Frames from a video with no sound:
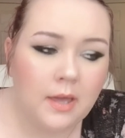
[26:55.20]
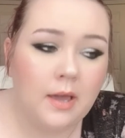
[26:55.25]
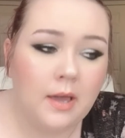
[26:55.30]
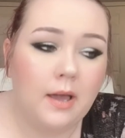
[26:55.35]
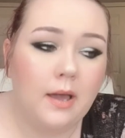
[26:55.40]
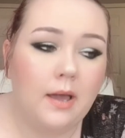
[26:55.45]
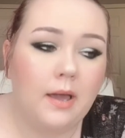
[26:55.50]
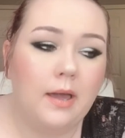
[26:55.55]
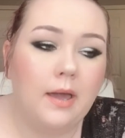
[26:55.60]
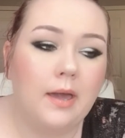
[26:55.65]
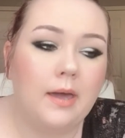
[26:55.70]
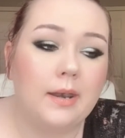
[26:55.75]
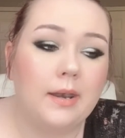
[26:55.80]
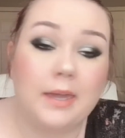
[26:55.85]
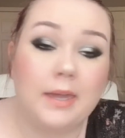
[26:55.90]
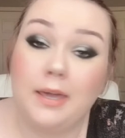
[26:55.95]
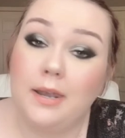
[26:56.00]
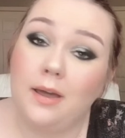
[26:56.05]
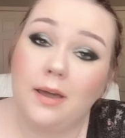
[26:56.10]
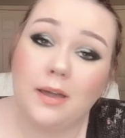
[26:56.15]
And I
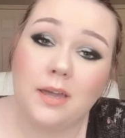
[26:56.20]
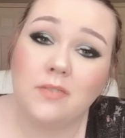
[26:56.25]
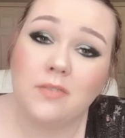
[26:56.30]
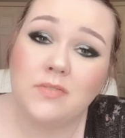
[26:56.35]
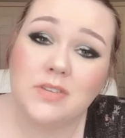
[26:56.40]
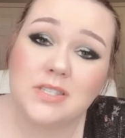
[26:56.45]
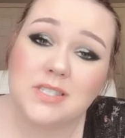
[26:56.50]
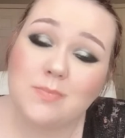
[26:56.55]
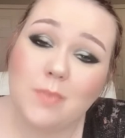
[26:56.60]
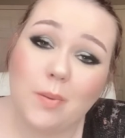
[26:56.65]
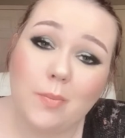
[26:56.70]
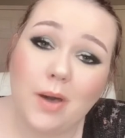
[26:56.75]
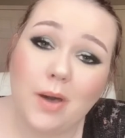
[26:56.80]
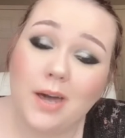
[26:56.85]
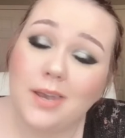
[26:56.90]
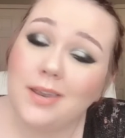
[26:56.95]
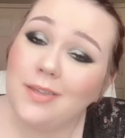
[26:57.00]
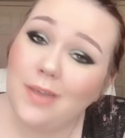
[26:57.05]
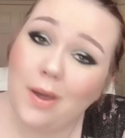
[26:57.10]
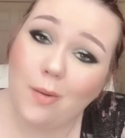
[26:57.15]
cannot convince my
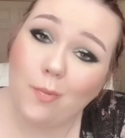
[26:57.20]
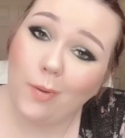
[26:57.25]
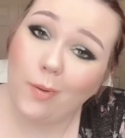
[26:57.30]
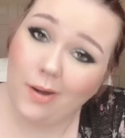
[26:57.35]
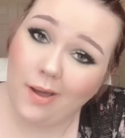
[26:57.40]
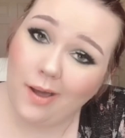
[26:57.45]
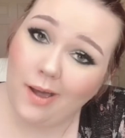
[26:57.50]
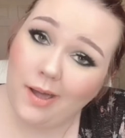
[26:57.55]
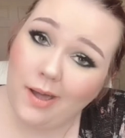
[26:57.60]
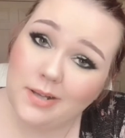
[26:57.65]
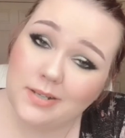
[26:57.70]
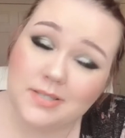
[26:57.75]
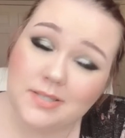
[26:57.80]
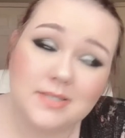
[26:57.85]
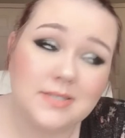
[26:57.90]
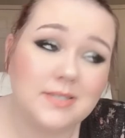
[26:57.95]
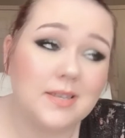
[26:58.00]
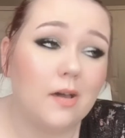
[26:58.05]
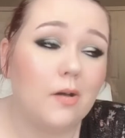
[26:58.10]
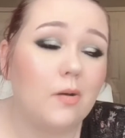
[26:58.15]
body that we're not.
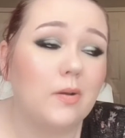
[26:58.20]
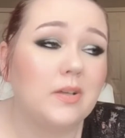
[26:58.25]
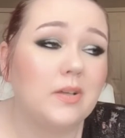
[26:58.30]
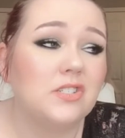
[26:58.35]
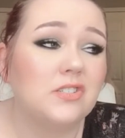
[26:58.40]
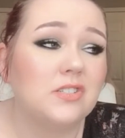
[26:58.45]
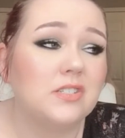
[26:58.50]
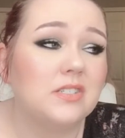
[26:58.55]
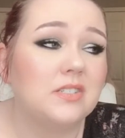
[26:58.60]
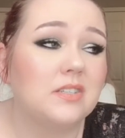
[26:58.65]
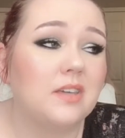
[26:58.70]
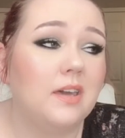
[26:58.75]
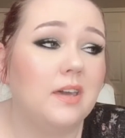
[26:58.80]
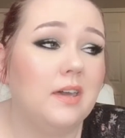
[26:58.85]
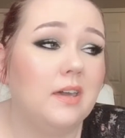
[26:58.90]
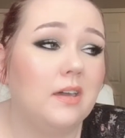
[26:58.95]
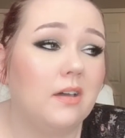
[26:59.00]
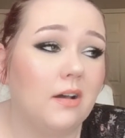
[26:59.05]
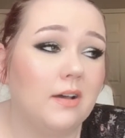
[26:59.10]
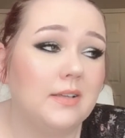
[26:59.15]
So it's just a
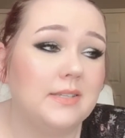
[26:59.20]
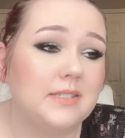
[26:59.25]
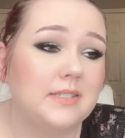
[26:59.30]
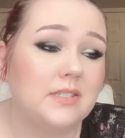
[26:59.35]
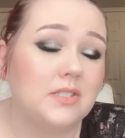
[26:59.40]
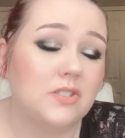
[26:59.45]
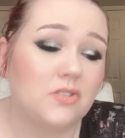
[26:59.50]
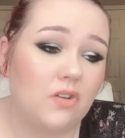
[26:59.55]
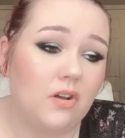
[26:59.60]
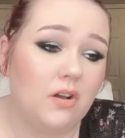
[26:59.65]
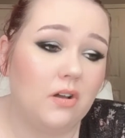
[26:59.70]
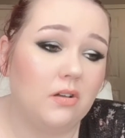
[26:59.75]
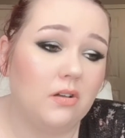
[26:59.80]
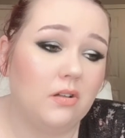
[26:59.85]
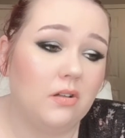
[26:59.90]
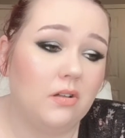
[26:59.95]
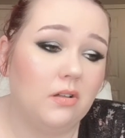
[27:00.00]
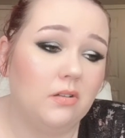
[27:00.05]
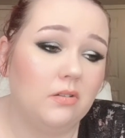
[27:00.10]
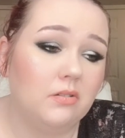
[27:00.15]
constant
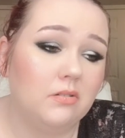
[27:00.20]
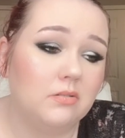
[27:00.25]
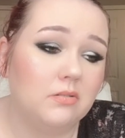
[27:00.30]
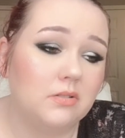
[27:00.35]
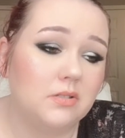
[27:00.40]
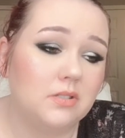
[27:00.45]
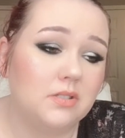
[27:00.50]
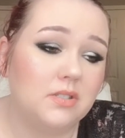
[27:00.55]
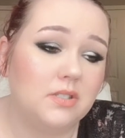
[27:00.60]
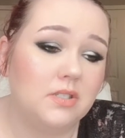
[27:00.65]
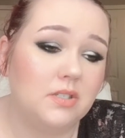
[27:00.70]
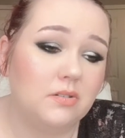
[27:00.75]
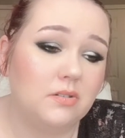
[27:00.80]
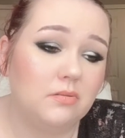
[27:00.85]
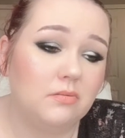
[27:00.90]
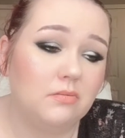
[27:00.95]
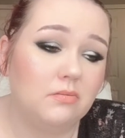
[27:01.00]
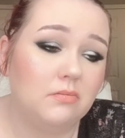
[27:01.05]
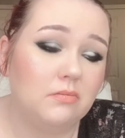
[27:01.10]
struggle to do